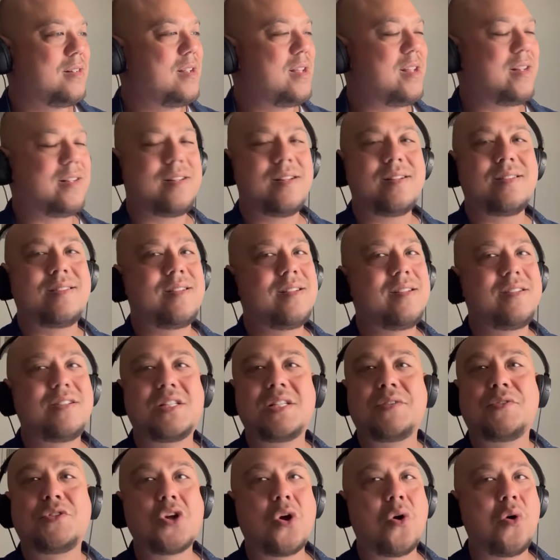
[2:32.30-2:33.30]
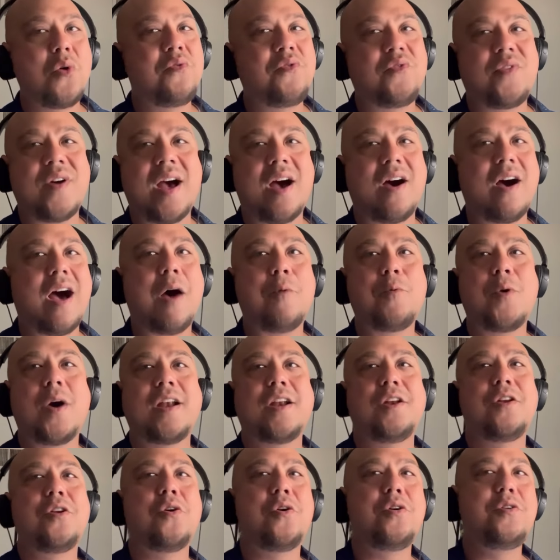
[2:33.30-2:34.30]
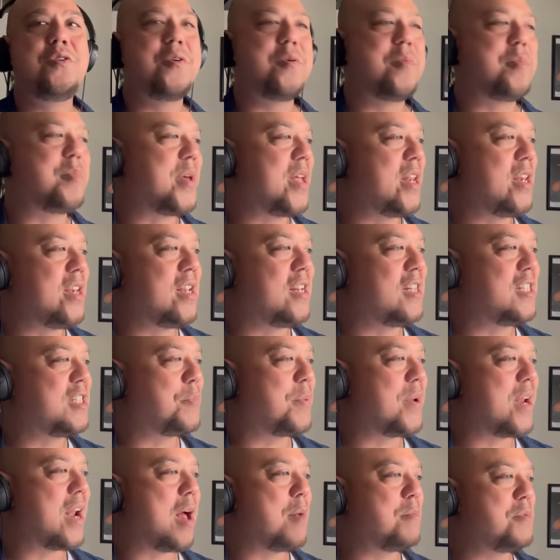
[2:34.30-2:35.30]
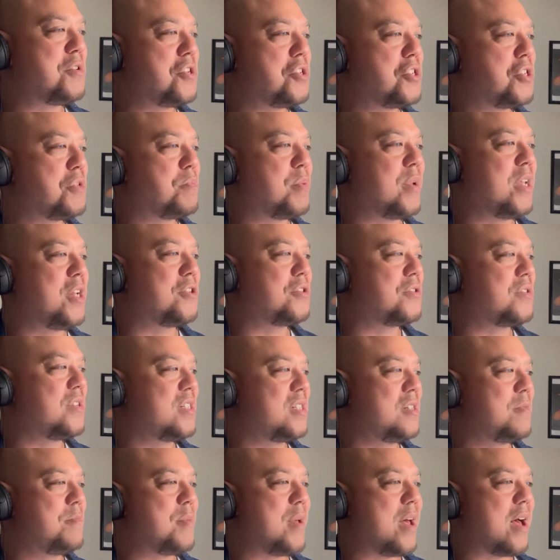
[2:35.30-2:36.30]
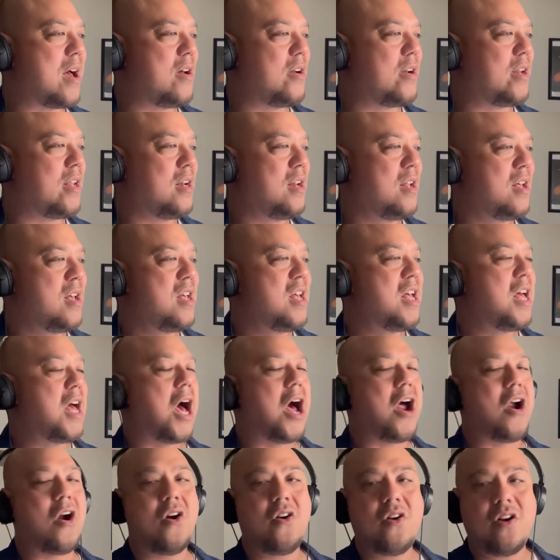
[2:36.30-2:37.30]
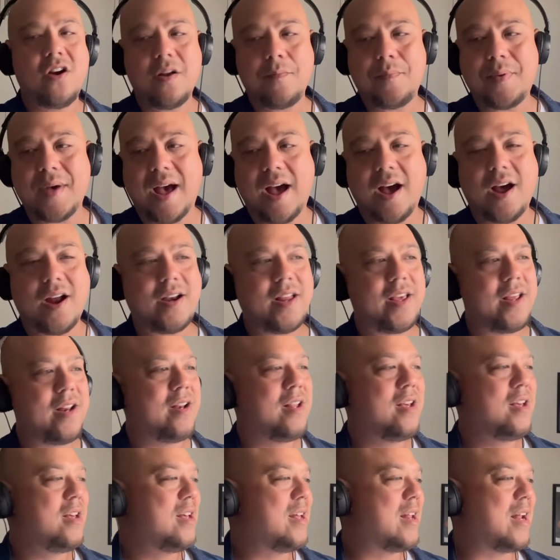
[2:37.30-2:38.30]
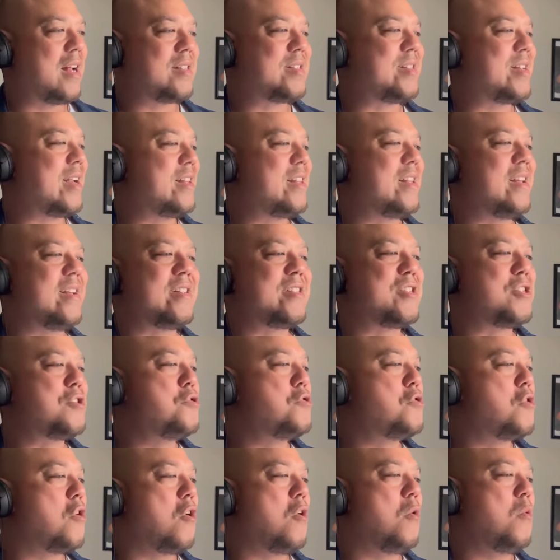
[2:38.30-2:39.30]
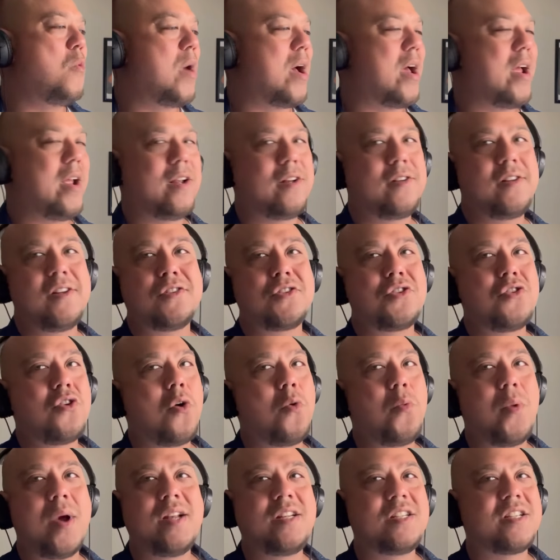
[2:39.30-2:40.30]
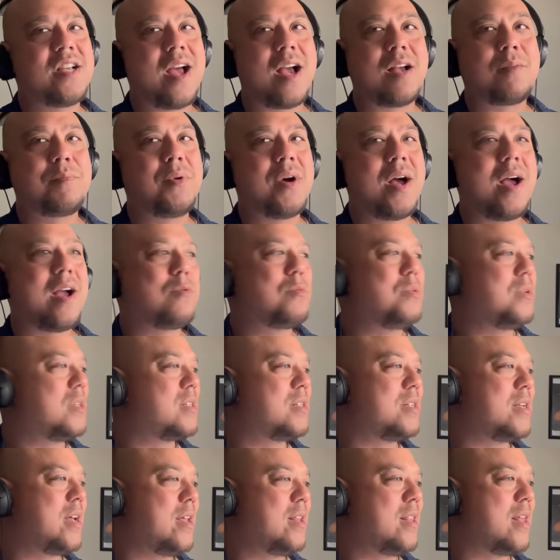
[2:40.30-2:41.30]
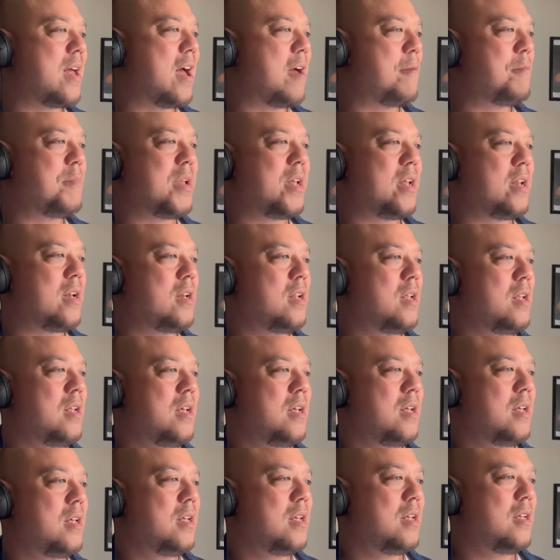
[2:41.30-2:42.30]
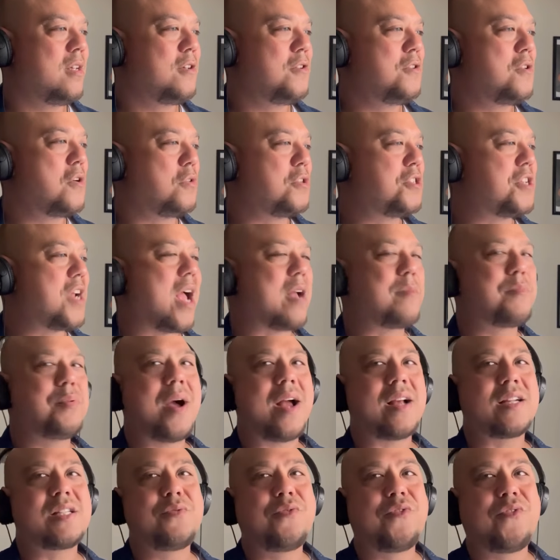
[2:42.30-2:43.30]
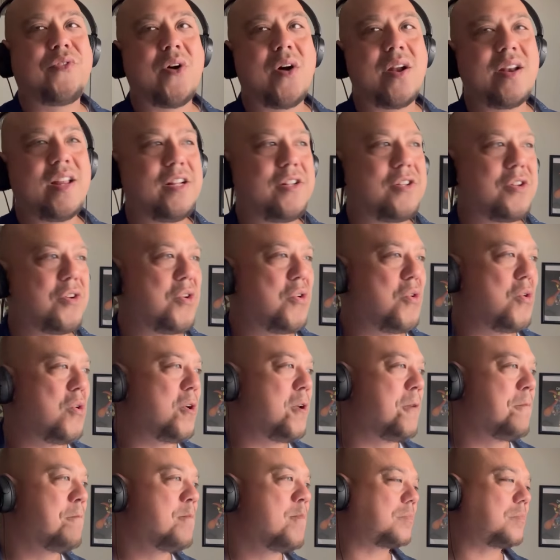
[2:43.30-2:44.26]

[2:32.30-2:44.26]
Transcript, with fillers: This is so foul. I want to know your opinions, but I'm just speechless about it. I heard about it. I said, there's no way. There's no way Jack Black would say that, man. You know, Jack Black's funny dude.